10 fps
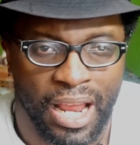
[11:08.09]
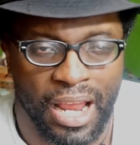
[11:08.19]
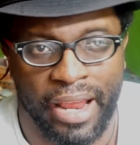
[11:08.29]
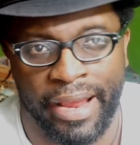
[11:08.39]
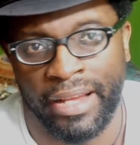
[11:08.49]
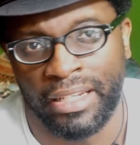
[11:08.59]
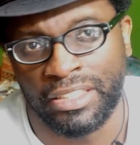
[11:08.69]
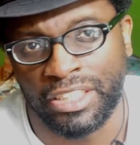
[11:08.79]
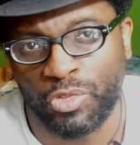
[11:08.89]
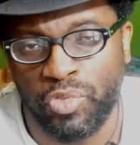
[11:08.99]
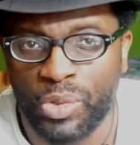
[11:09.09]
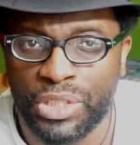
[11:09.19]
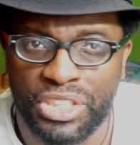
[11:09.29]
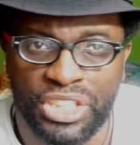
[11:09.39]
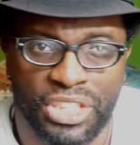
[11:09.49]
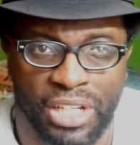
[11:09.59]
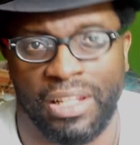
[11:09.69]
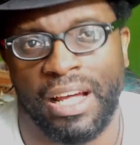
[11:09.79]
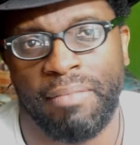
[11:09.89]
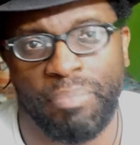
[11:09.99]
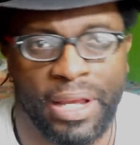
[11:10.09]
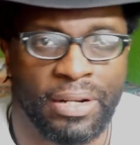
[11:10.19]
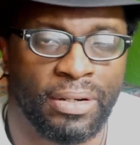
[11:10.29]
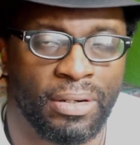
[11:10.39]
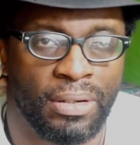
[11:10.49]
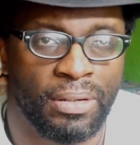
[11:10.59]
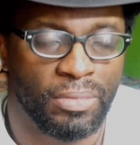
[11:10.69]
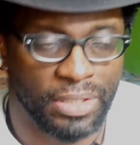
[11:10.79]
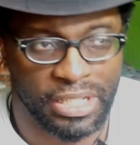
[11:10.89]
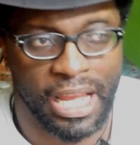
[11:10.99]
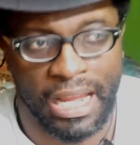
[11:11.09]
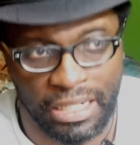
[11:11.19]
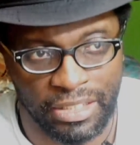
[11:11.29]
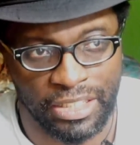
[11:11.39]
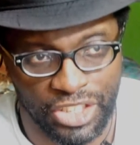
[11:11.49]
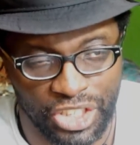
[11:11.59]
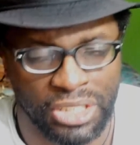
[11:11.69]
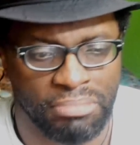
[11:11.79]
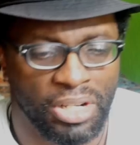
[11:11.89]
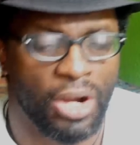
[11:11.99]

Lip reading: And it focuses a lot better with Canon lenses